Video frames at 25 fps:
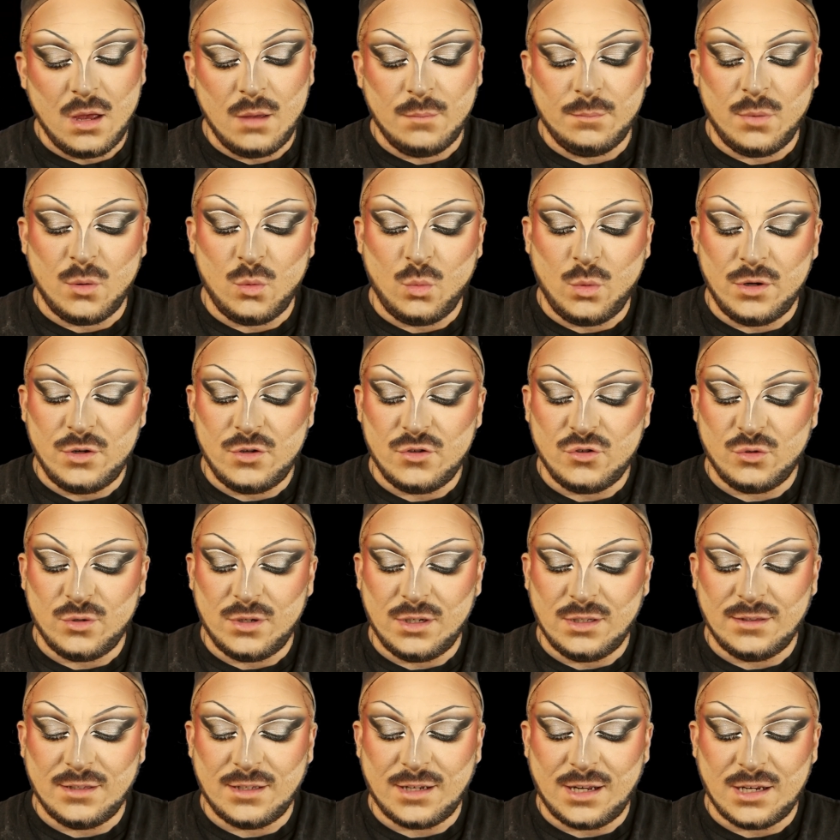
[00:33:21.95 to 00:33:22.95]
but one
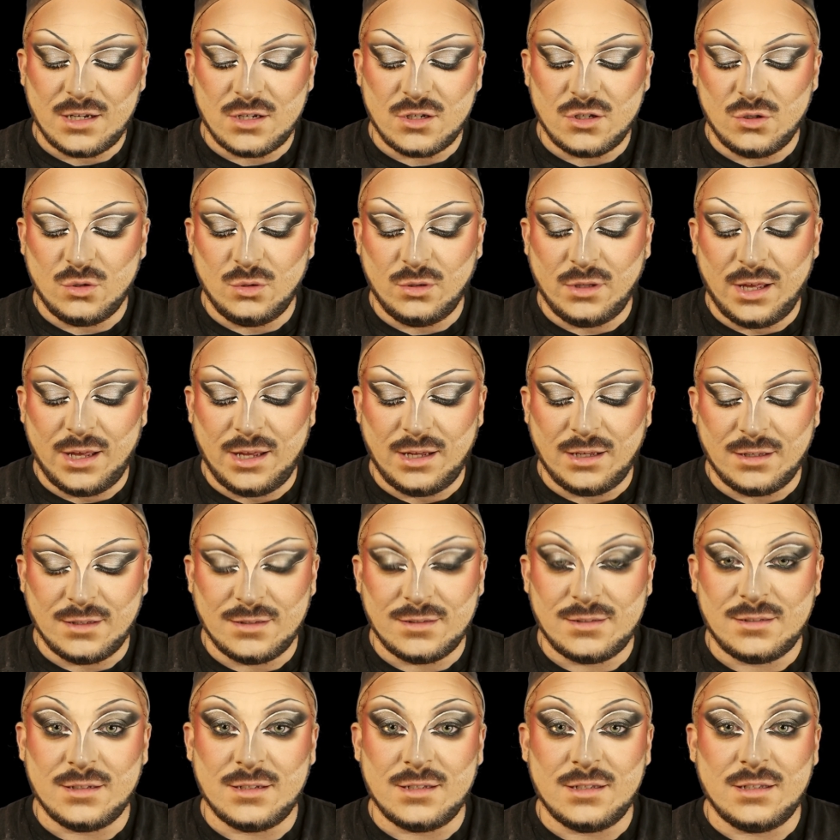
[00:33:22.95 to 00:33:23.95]
trick that I do like
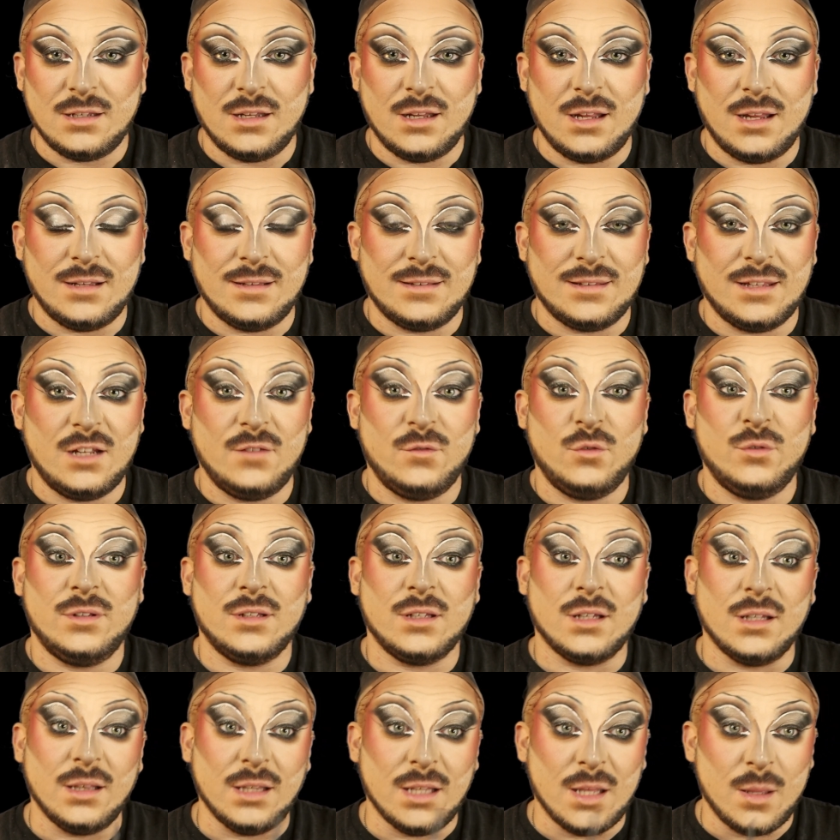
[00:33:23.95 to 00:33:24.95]
is to, instead of using
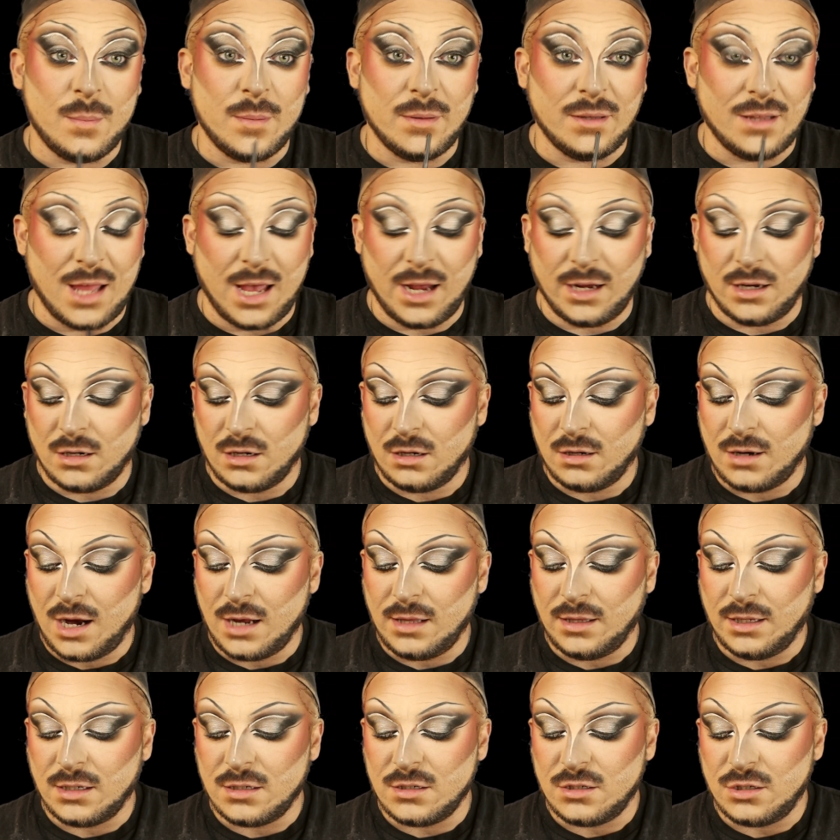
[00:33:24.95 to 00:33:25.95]
a lip liner, I
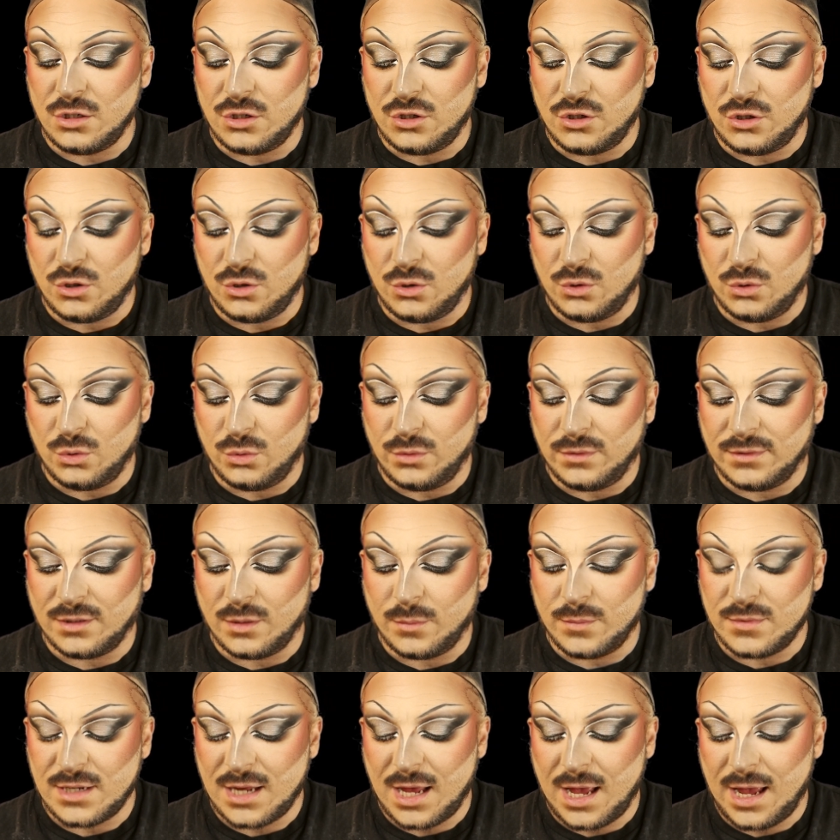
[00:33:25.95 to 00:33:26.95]
like to use
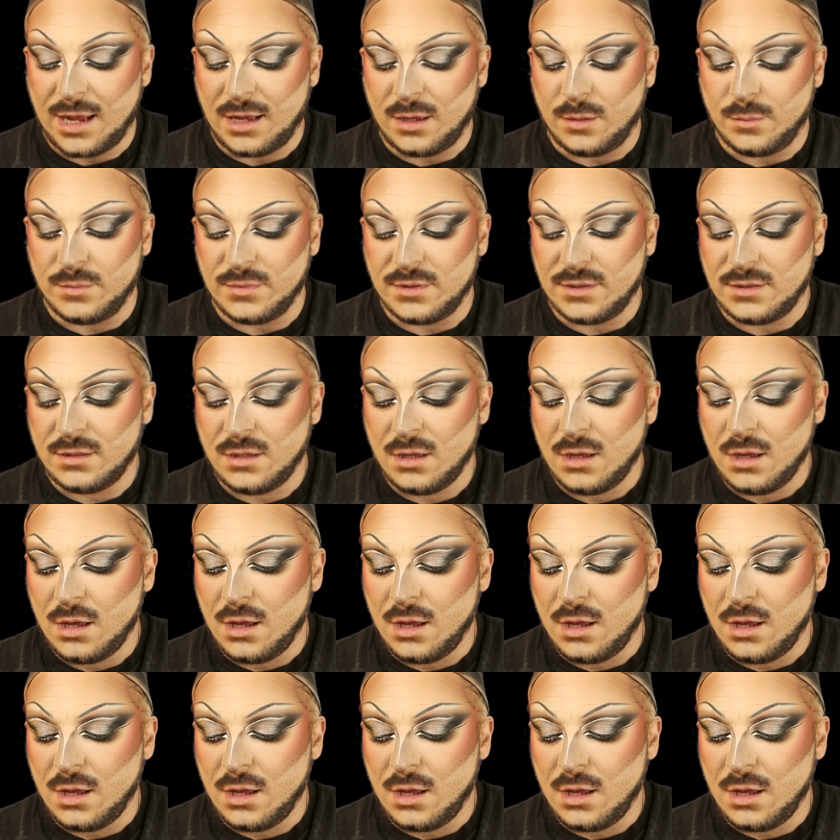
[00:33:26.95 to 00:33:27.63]
sometimes,